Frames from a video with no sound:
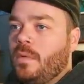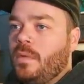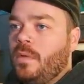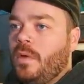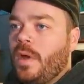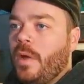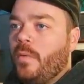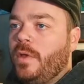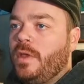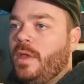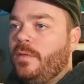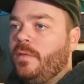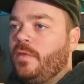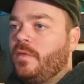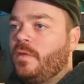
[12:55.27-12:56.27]
All right, we can
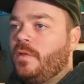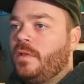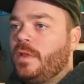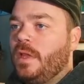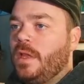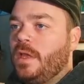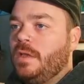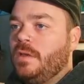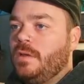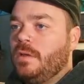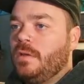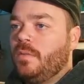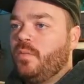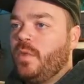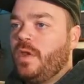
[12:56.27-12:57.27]
get this clean.
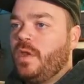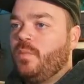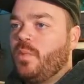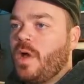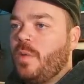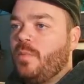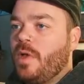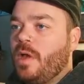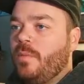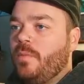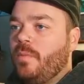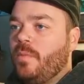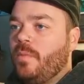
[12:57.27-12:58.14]
Medium pop up.